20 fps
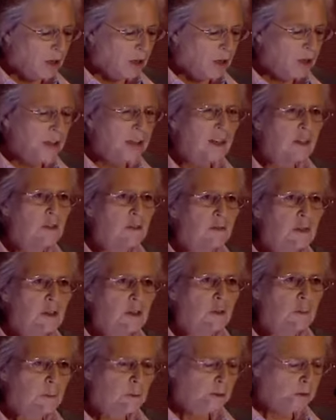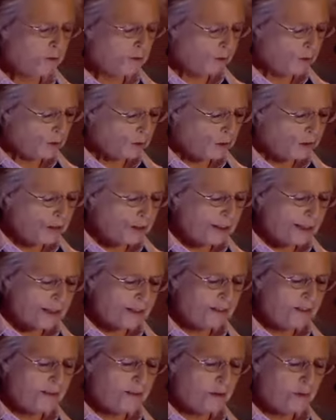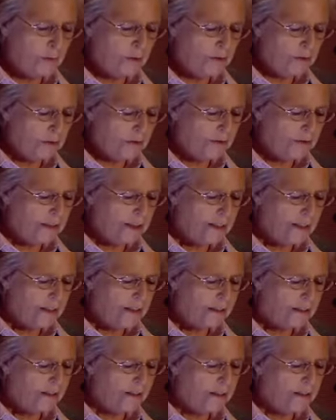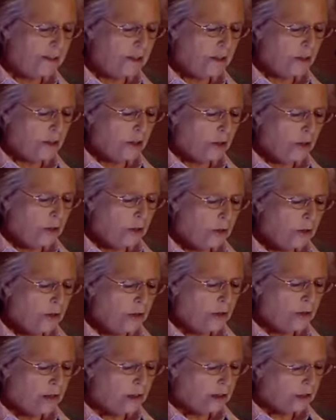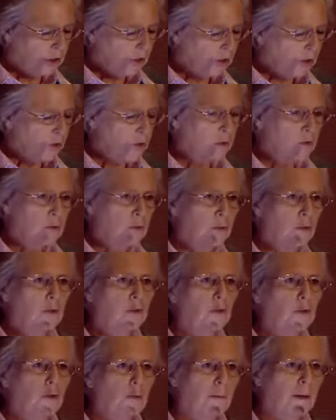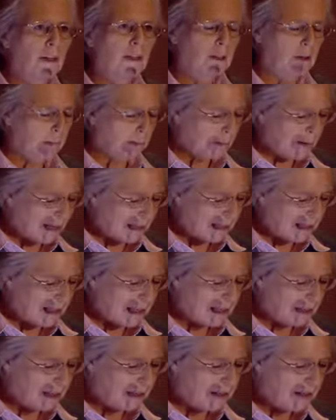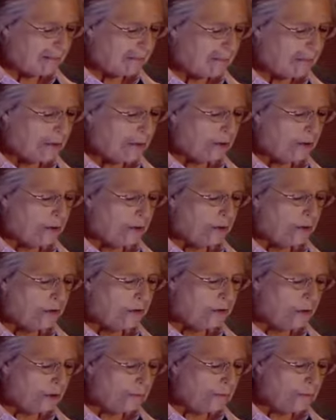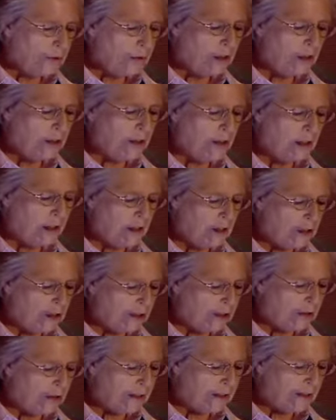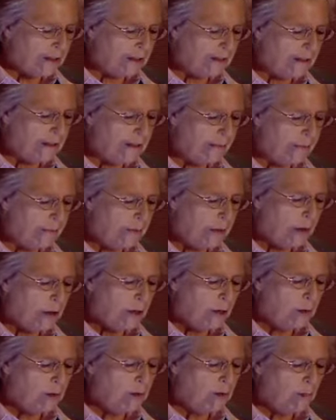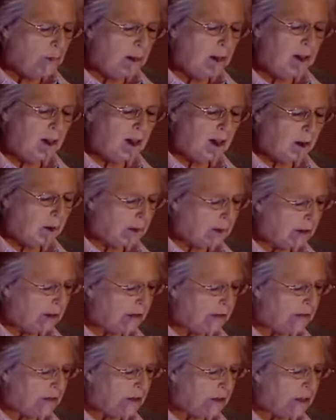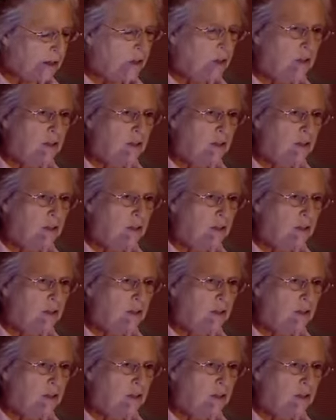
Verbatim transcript: Rodin's first personal contacts with the States occurred through Truman Bartlett, a sculptor and journalist who spent hours in